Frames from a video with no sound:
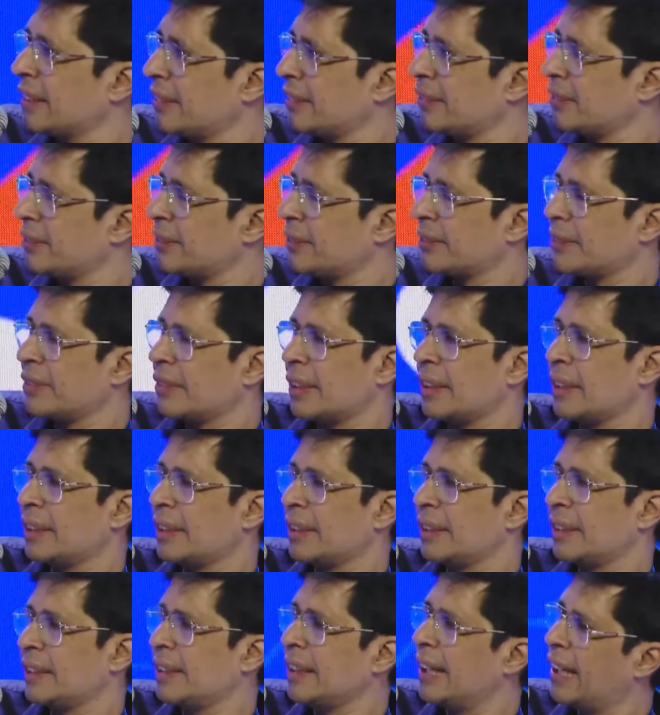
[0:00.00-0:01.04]
Hmm. Right?
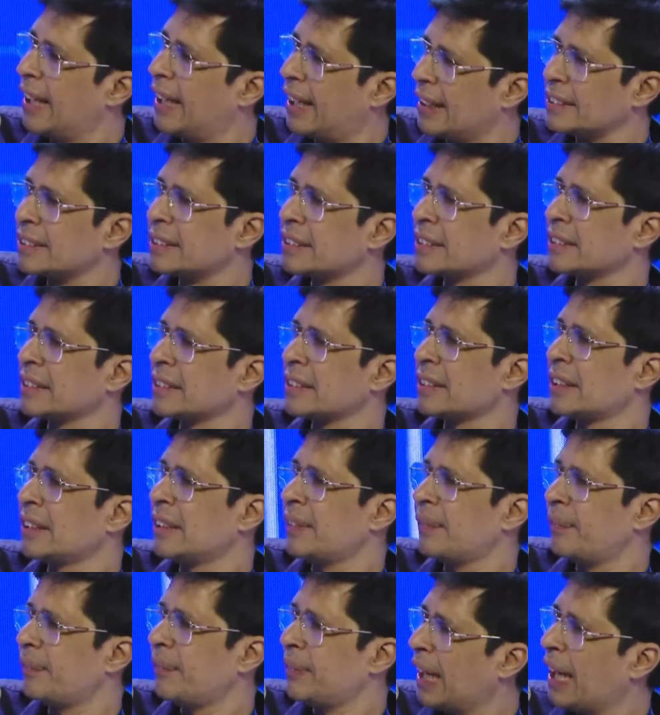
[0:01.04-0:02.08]
India has
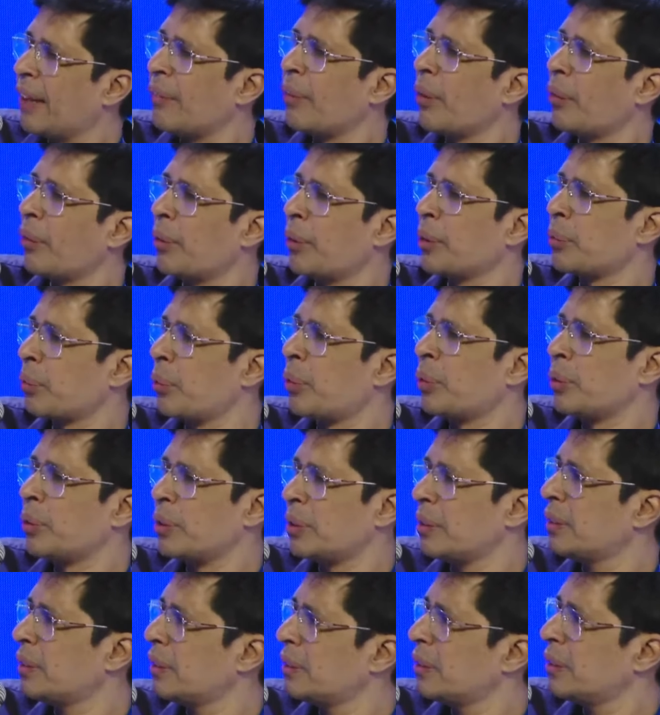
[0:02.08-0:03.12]
we have our
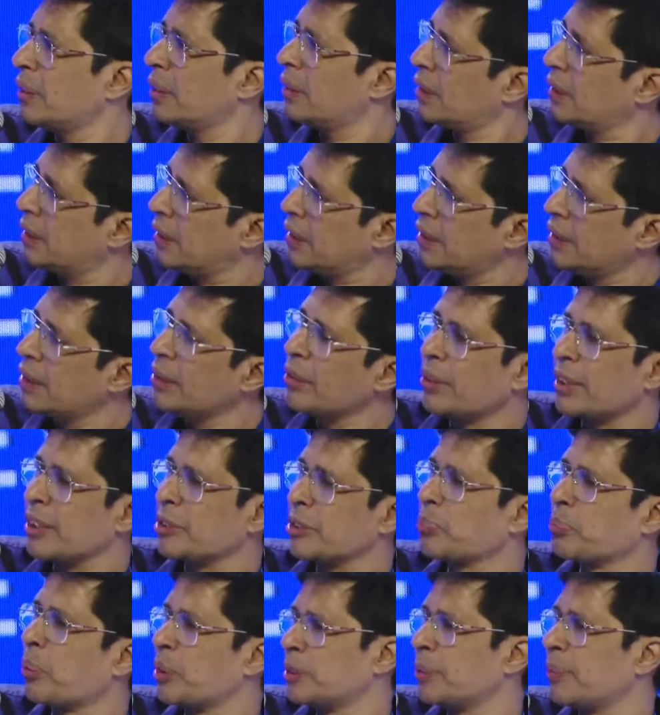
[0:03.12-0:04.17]
own, uh, you know,
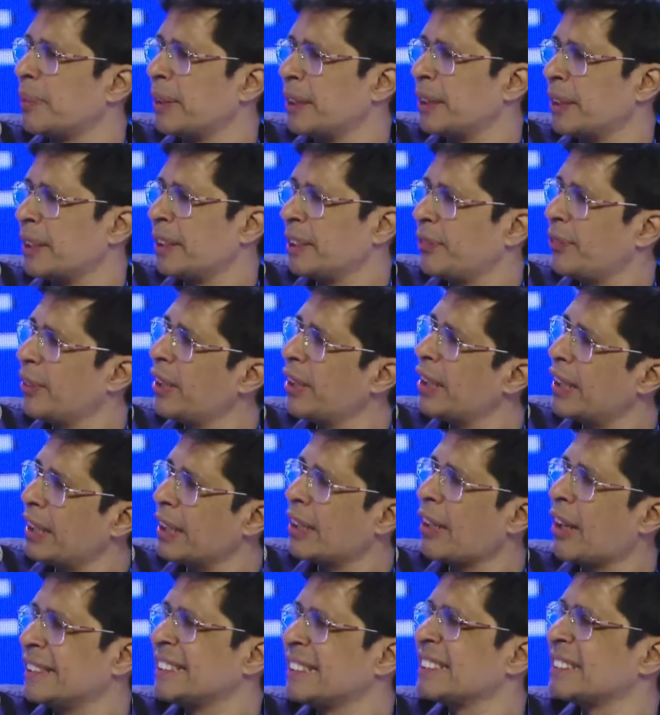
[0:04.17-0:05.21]
responsibilities. We are the
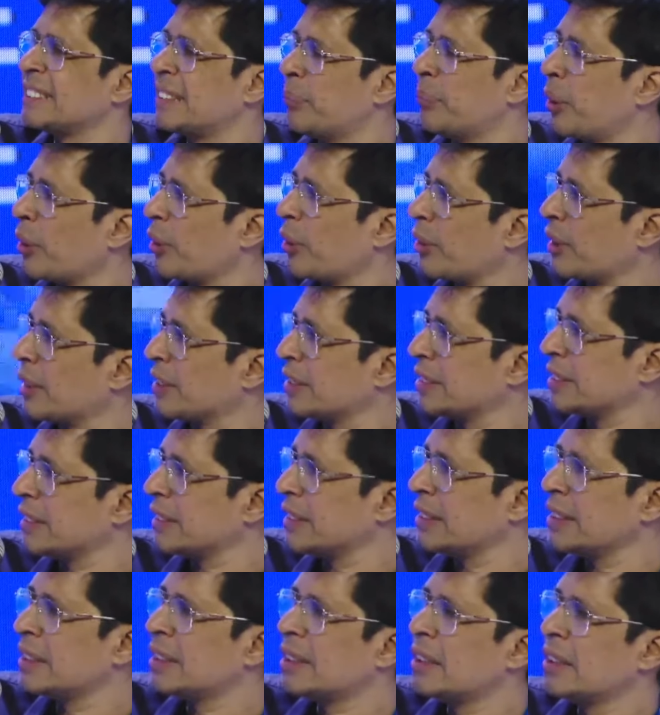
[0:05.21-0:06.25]
largest
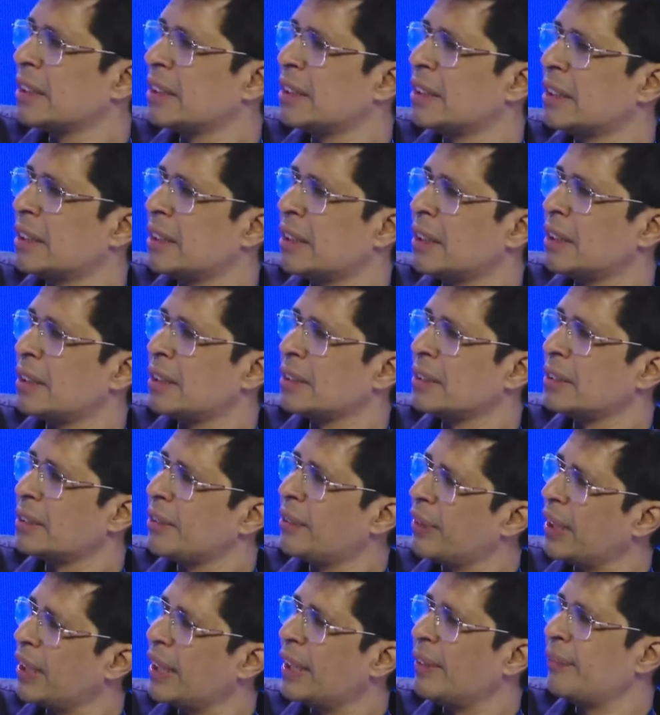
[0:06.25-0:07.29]
democracy.
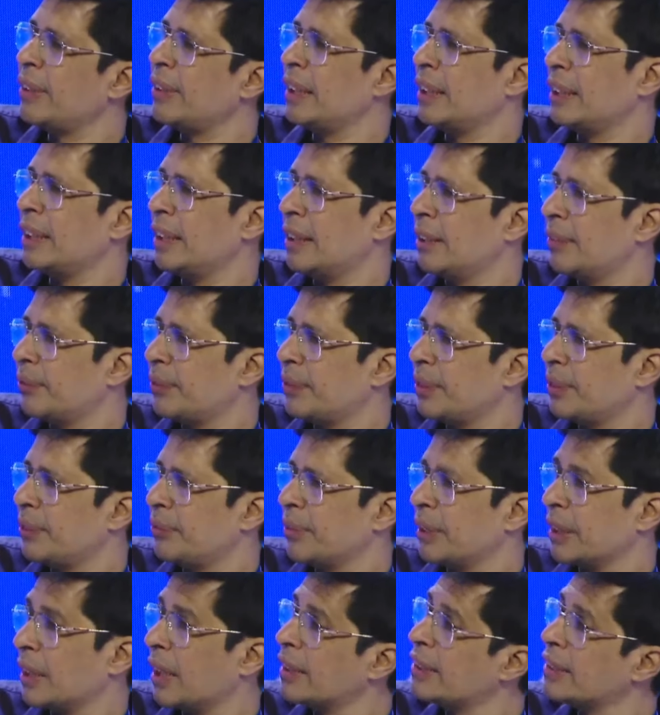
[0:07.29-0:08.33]
The way we,
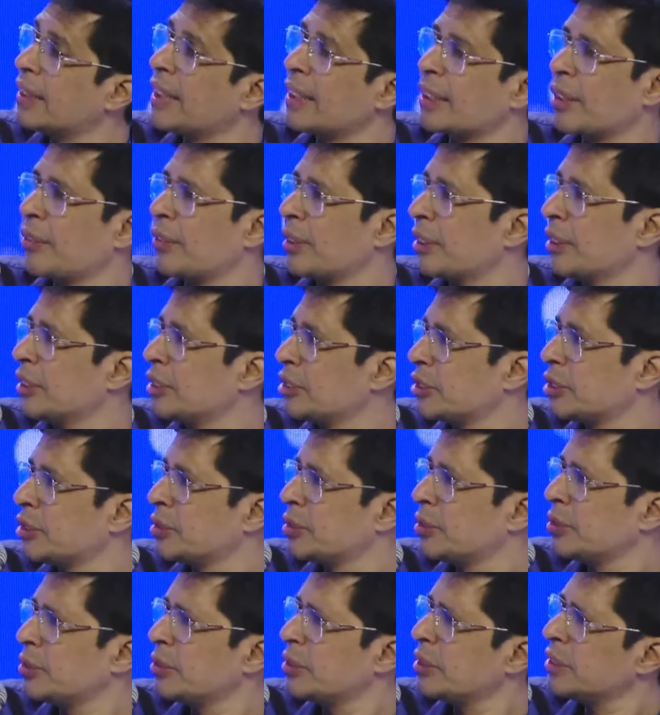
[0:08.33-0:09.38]
we conduct our
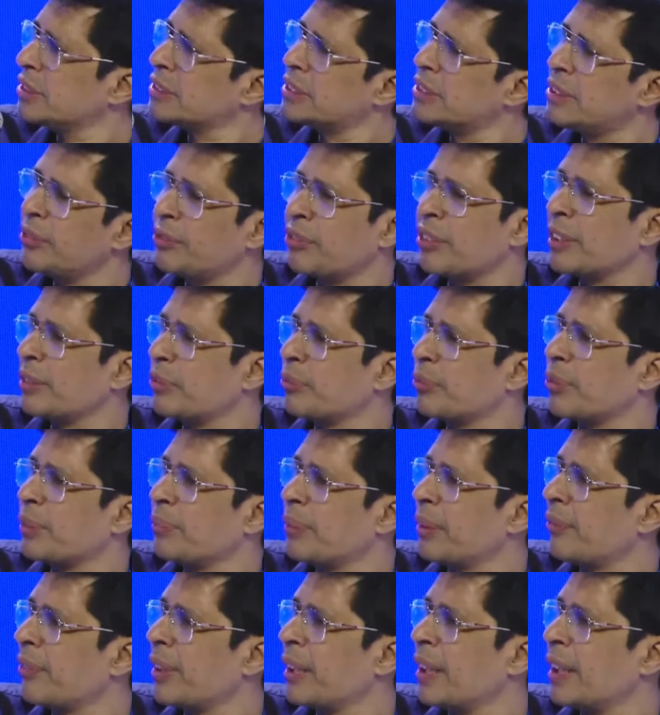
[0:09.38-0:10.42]
institute is different
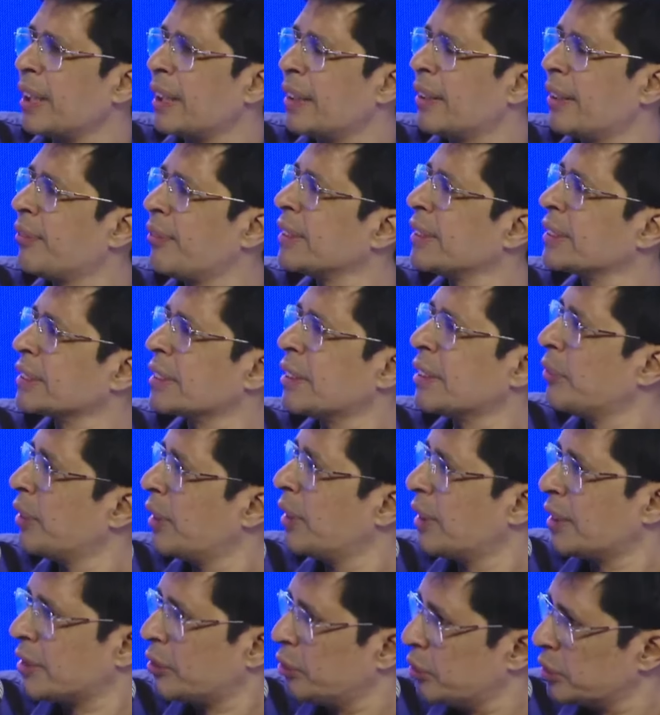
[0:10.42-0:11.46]
from the way the Western
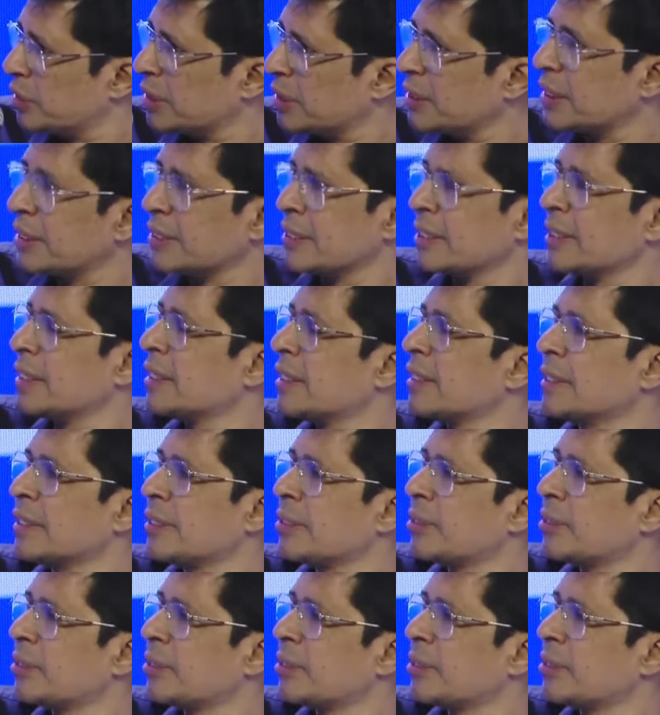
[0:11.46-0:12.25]
world does it.